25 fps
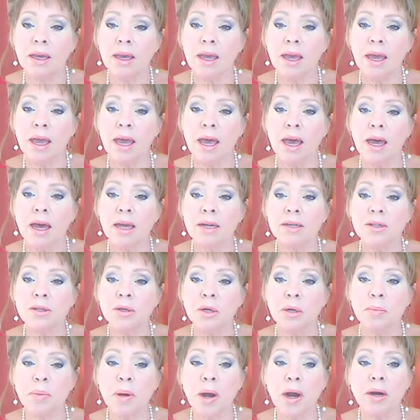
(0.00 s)
at
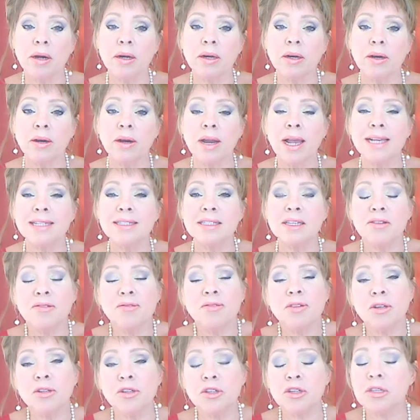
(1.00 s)
your partner as if
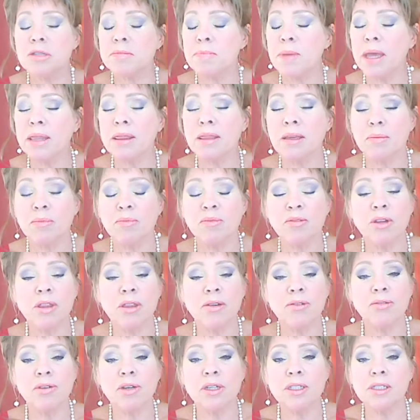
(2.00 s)
you just met them for the
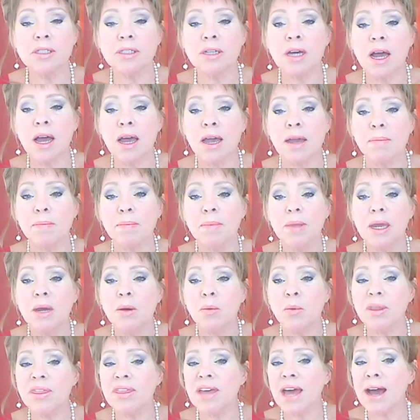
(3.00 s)
first time,
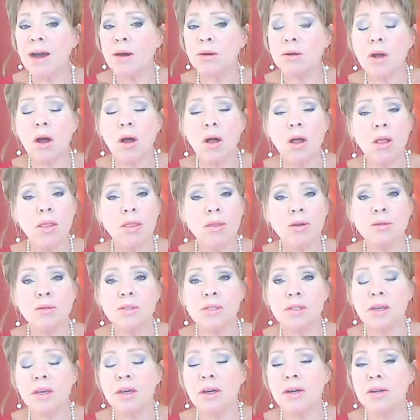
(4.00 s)
without all those
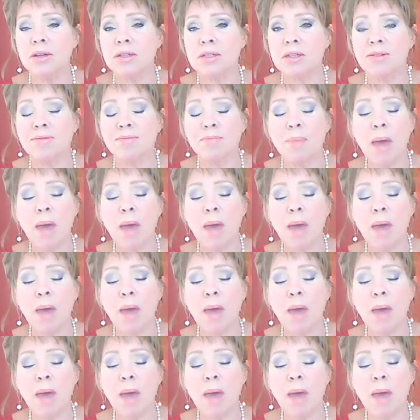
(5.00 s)
years of